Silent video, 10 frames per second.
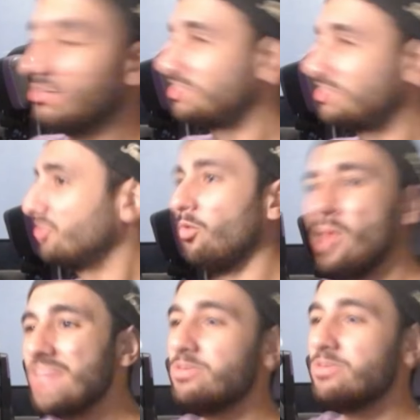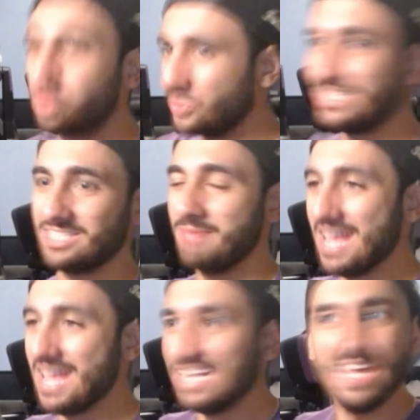And also, the way you treat this
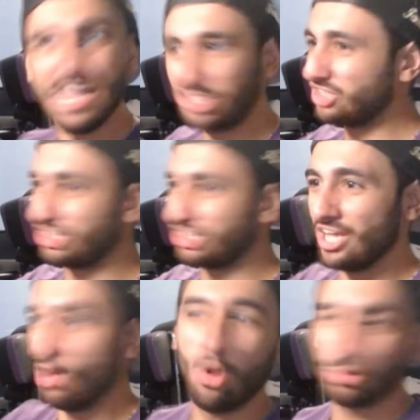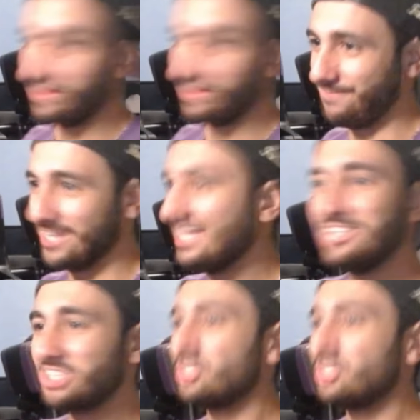man is just horrific.
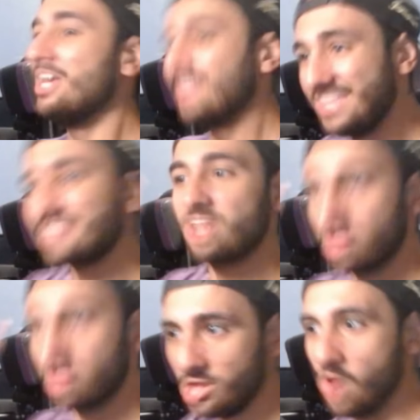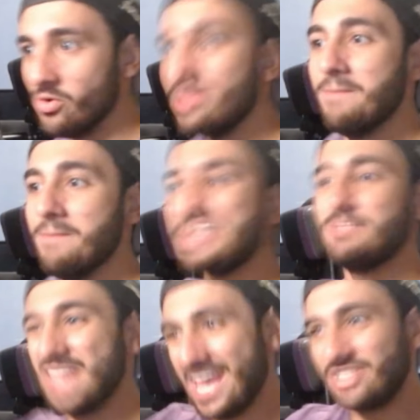It's just, this alone makes
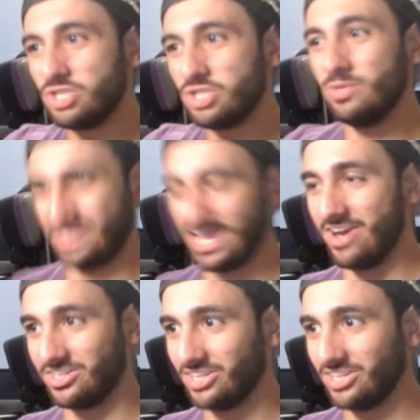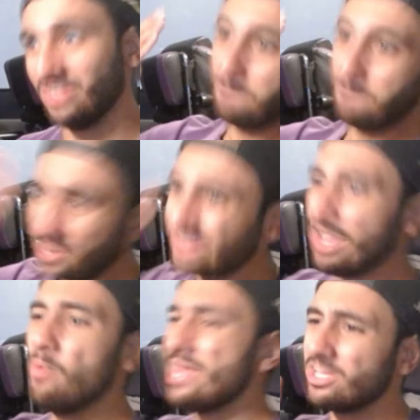me hate you as a character. But
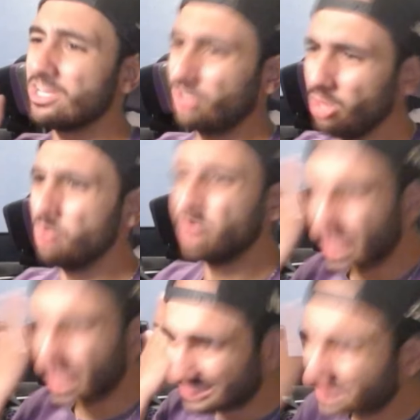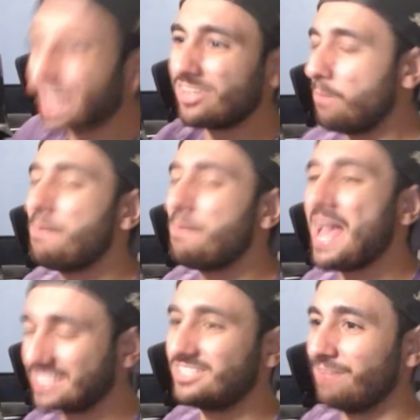then we include the
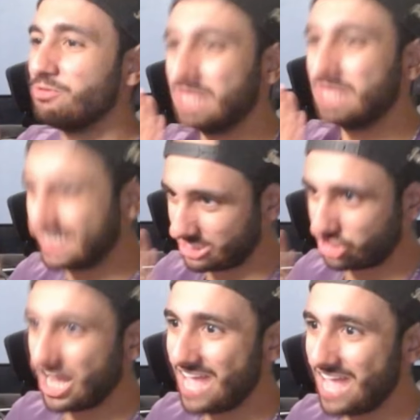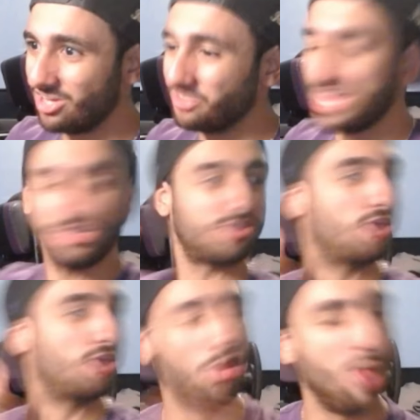psychopathic stuff you did as a child and the
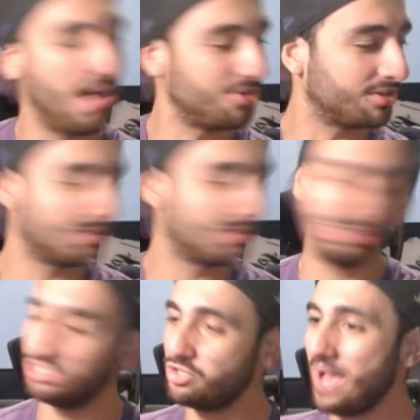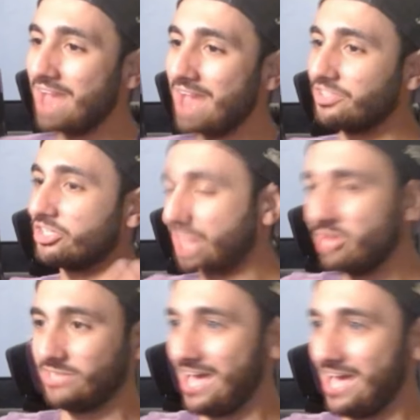2 other that you have on your
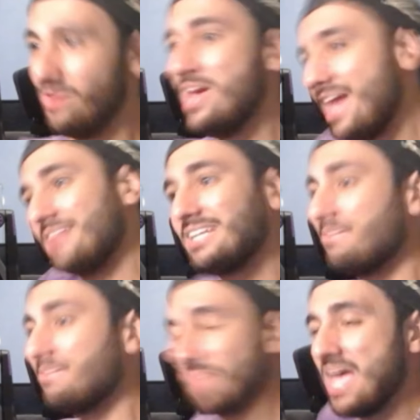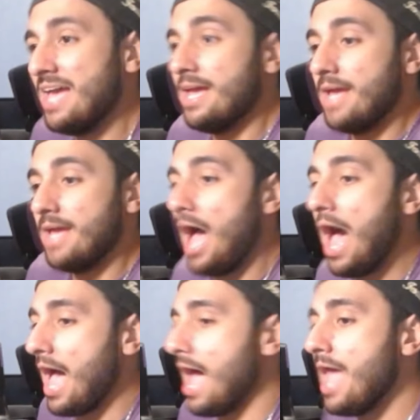kill count, and it's like,
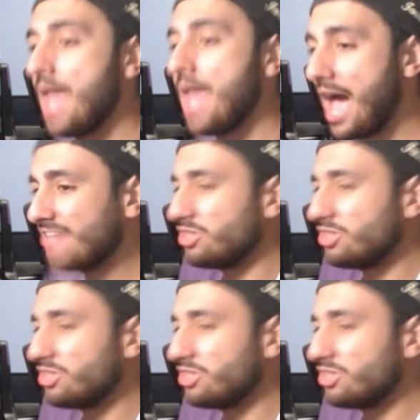I